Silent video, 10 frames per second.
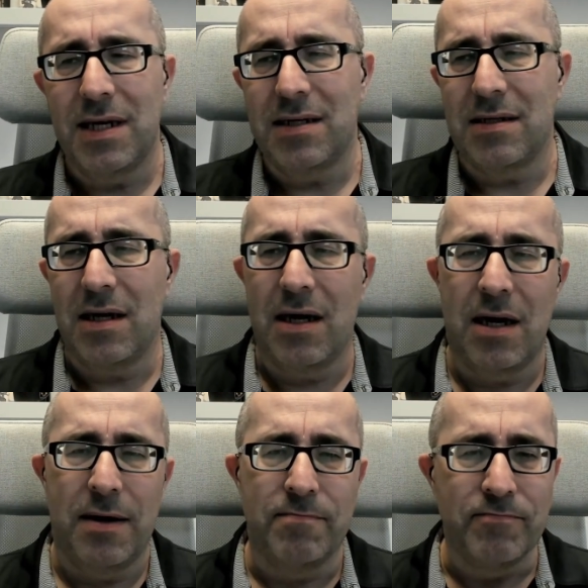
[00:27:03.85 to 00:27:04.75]
that
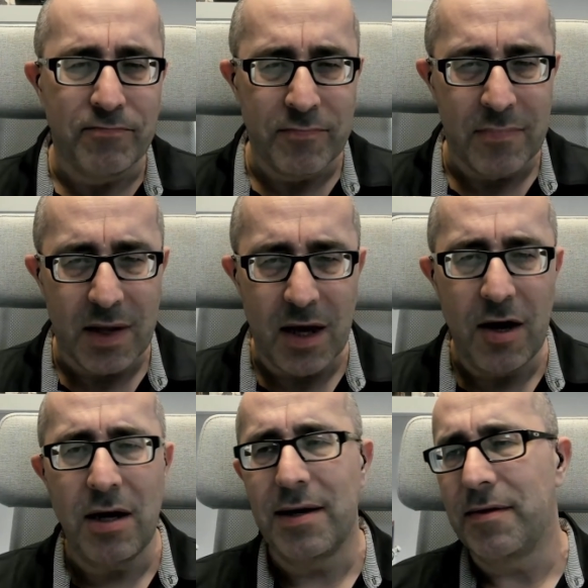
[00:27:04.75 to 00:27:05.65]

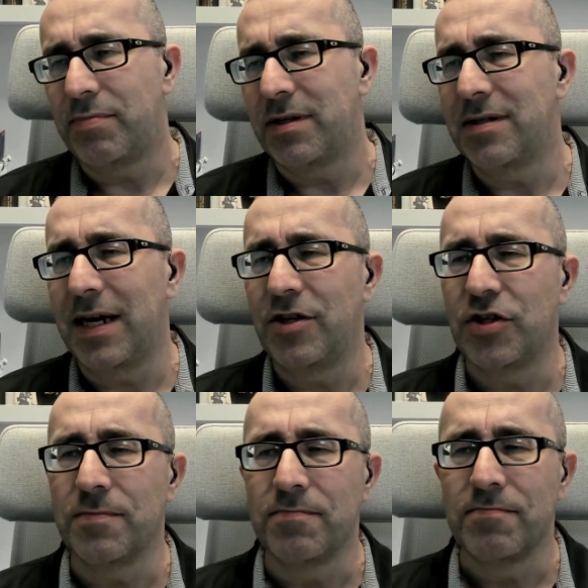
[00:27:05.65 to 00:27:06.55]
earlier in the
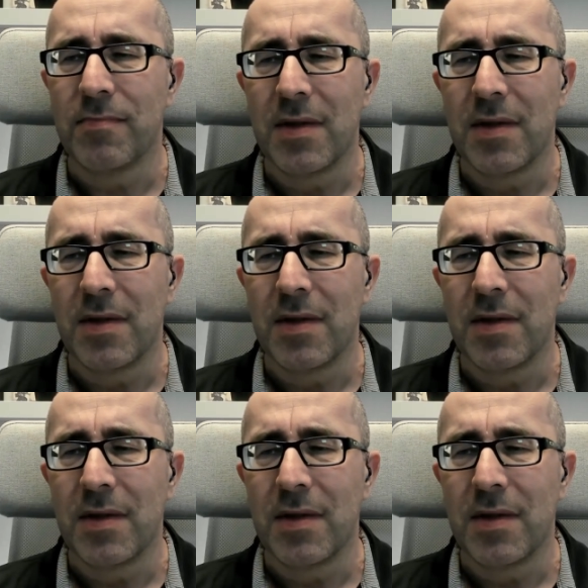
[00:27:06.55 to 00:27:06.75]
presentation.